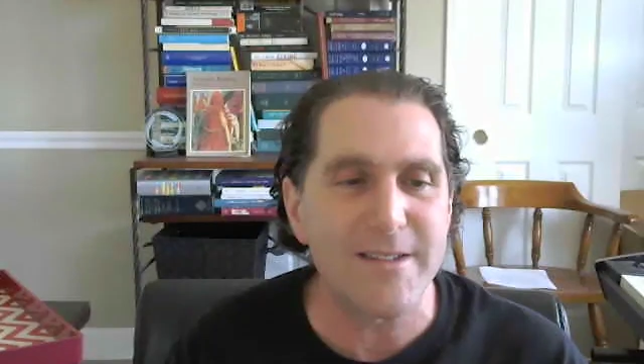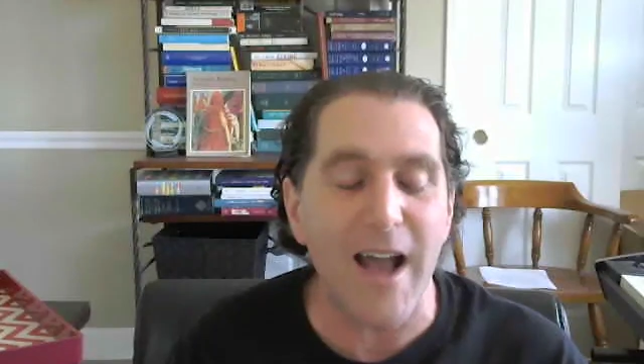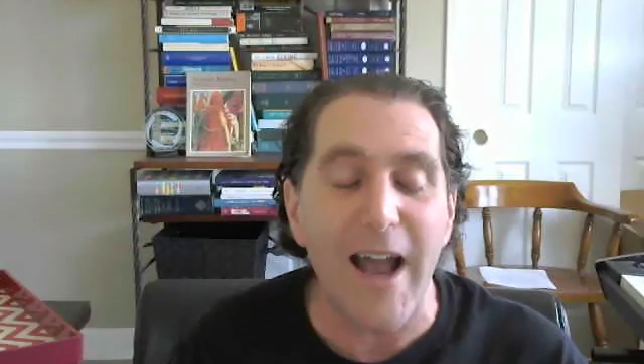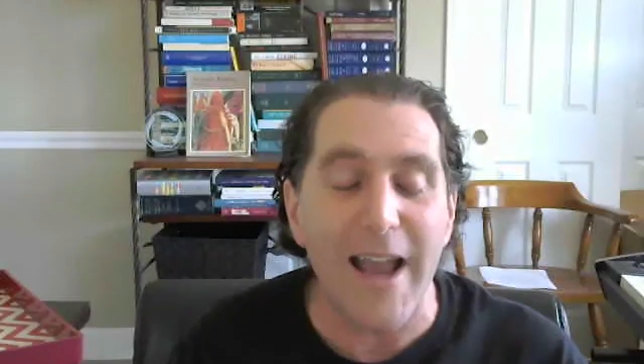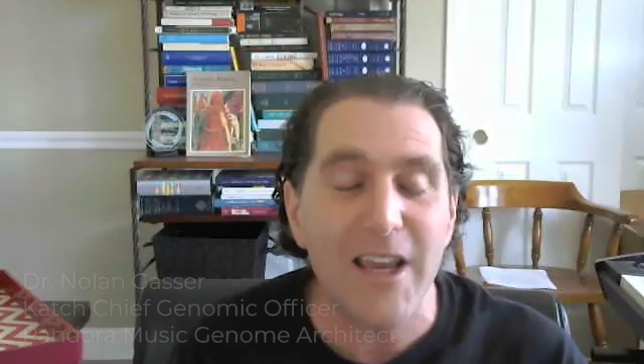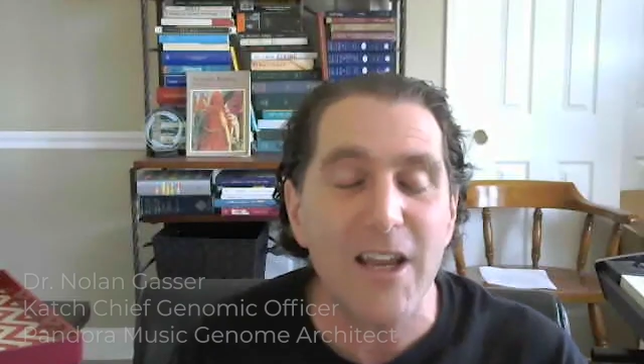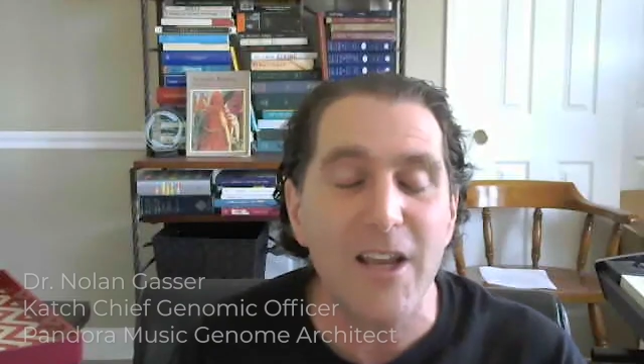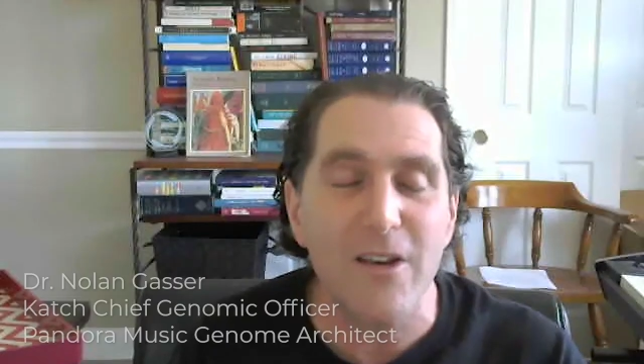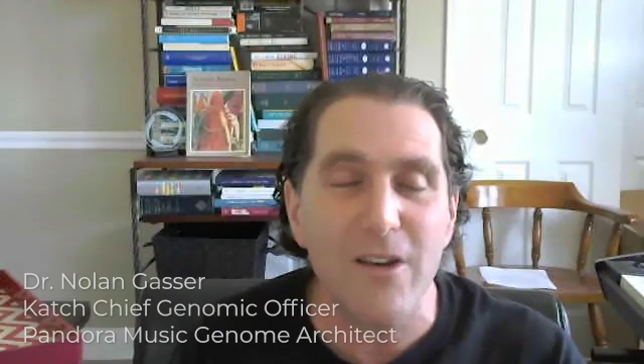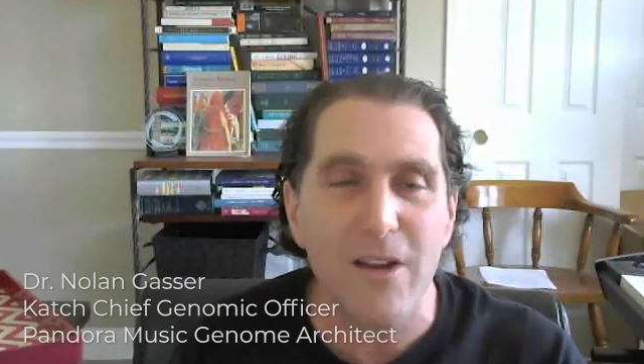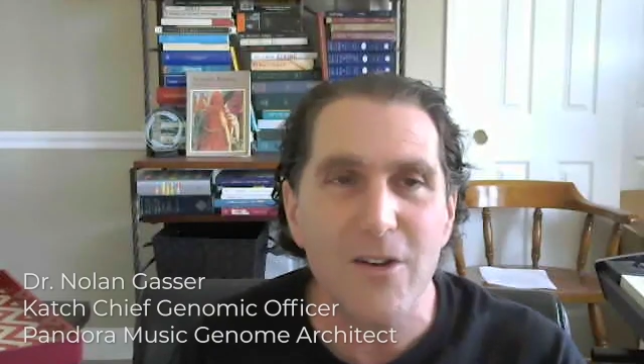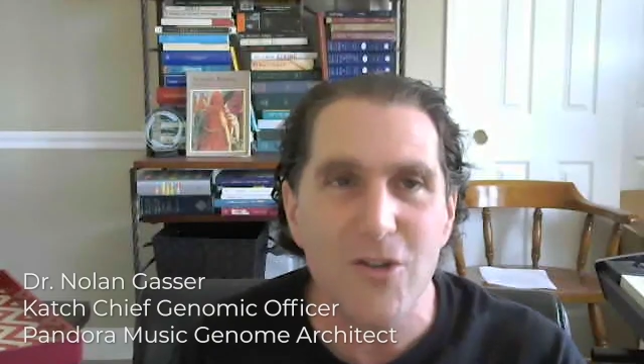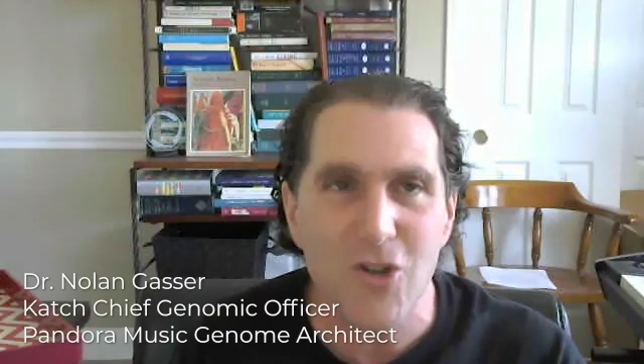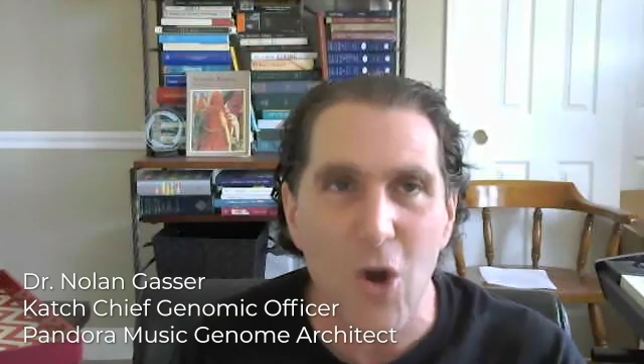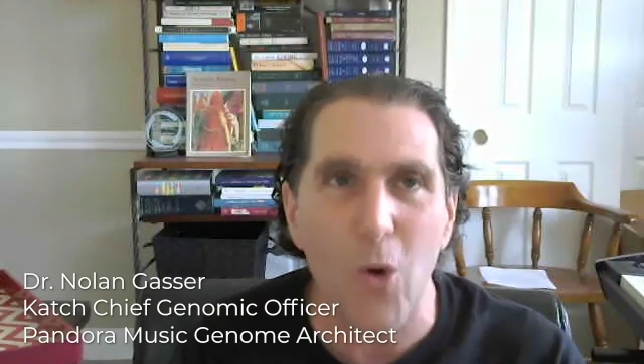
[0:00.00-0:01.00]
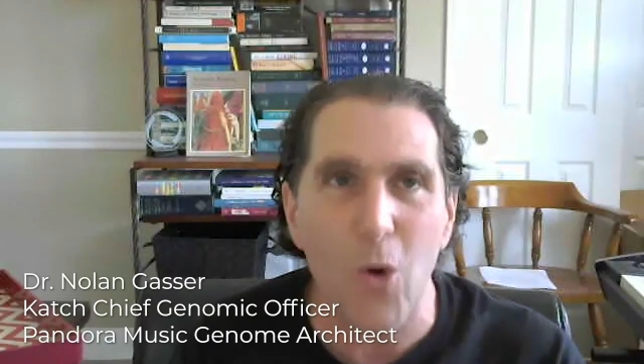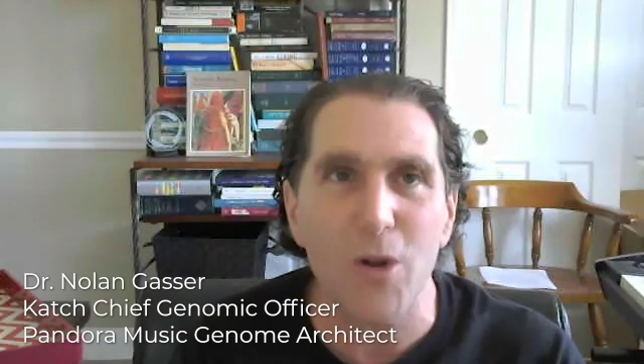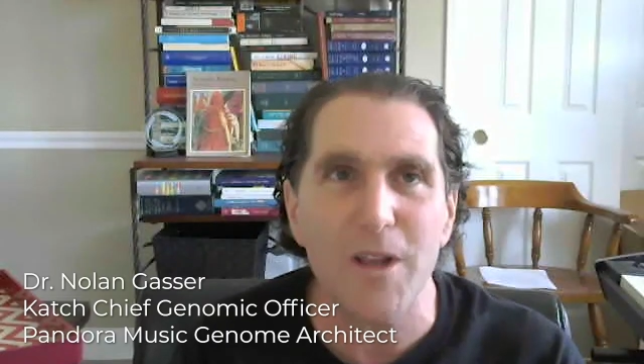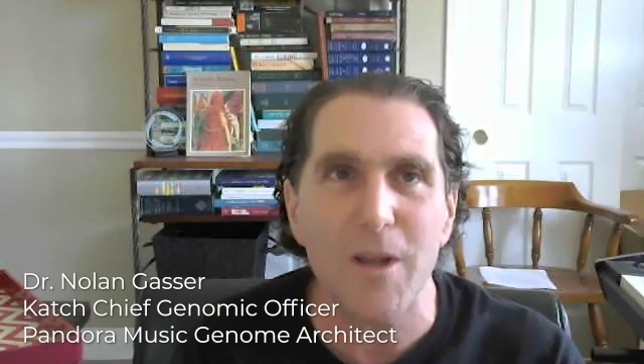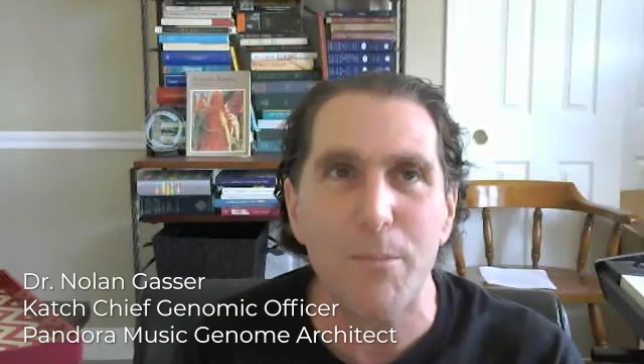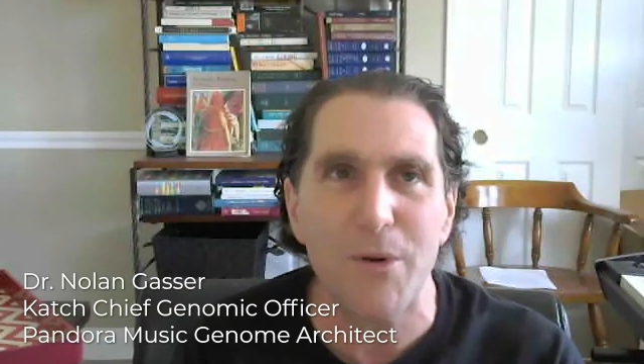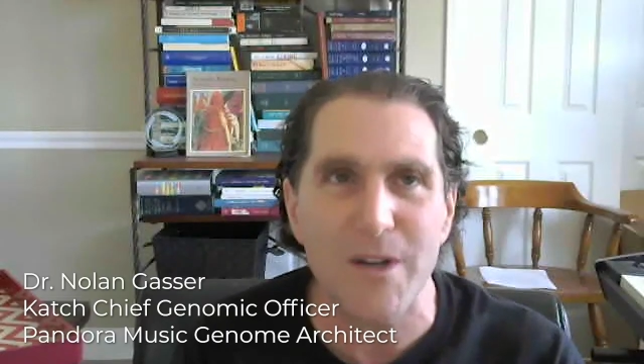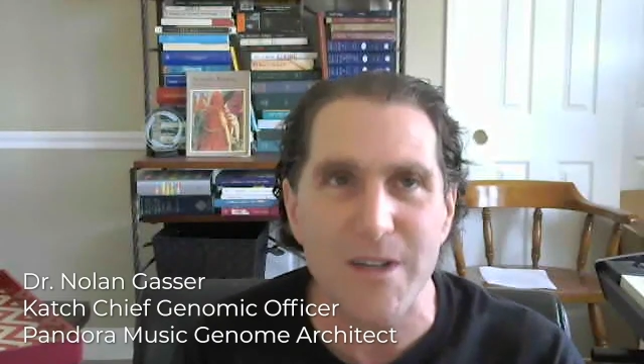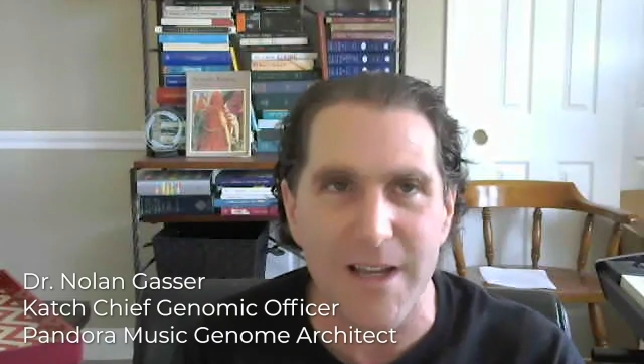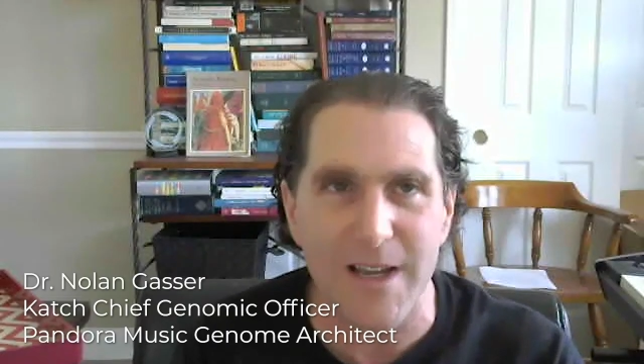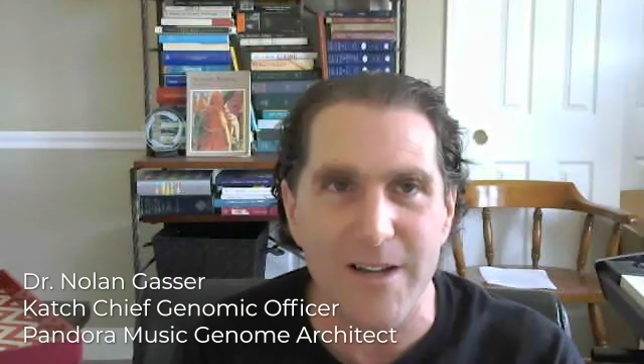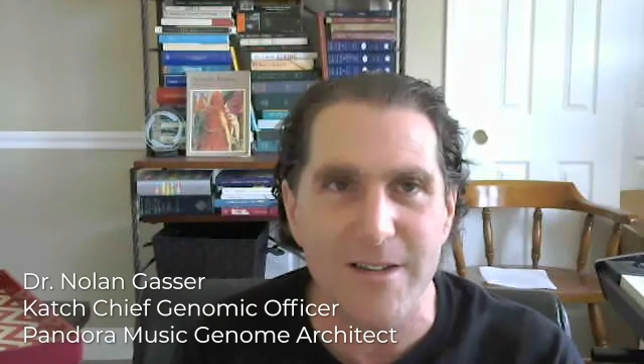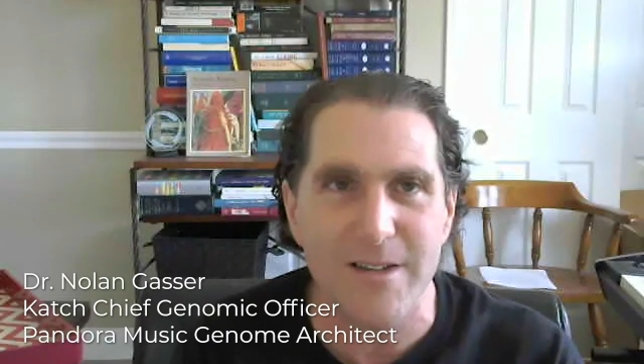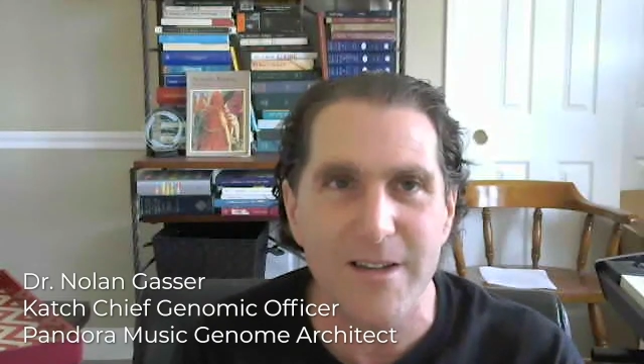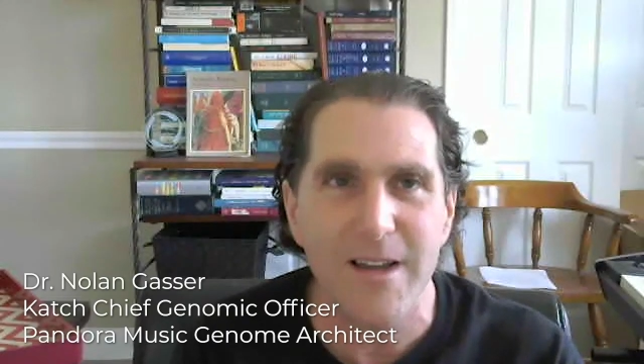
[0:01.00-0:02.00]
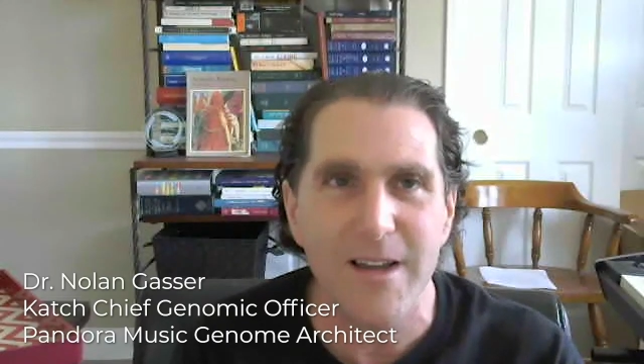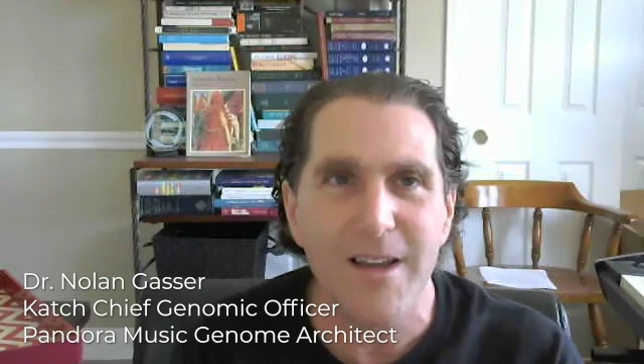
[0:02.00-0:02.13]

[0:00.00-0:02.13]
I can totally predict.